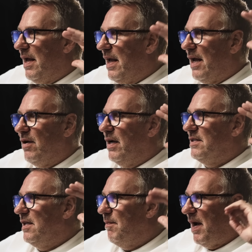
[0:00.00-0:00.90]
He had
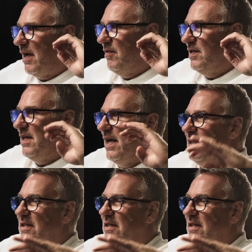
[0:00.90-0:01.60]
eyes in the back of his head.